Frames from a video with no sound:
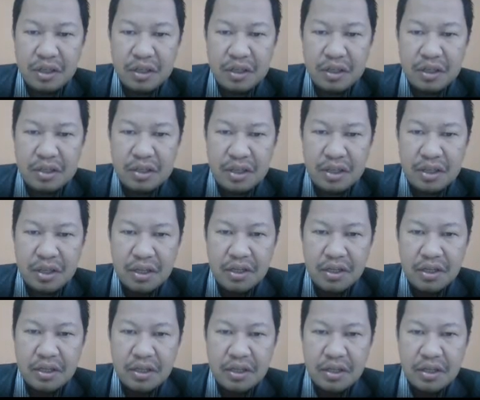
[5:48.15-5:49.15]
is
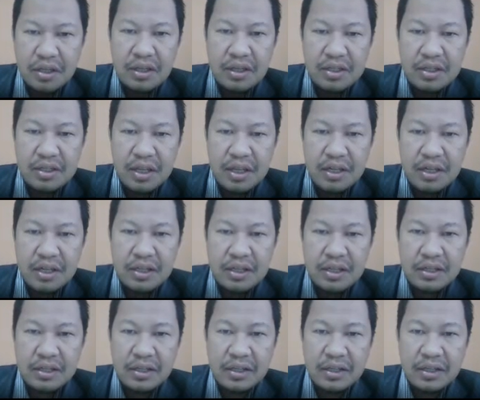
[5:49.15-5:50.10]
taken